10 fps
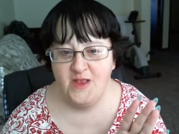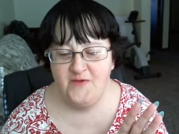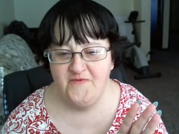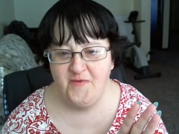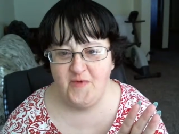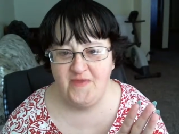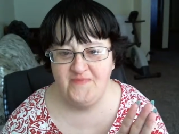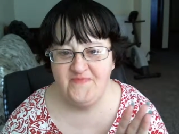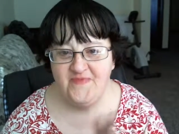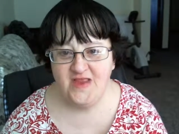Hello everyone,
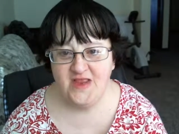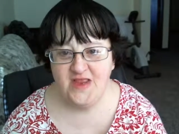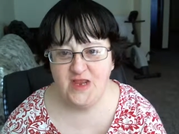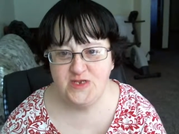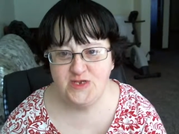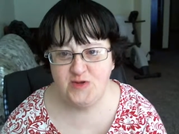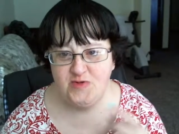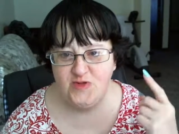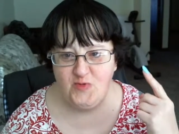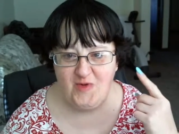
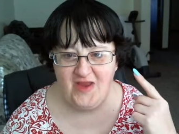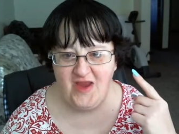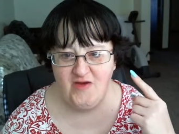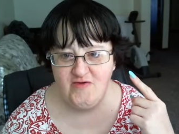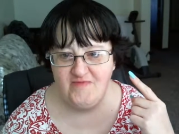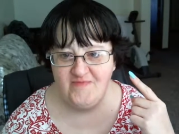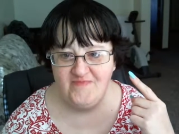excuse the wet hair.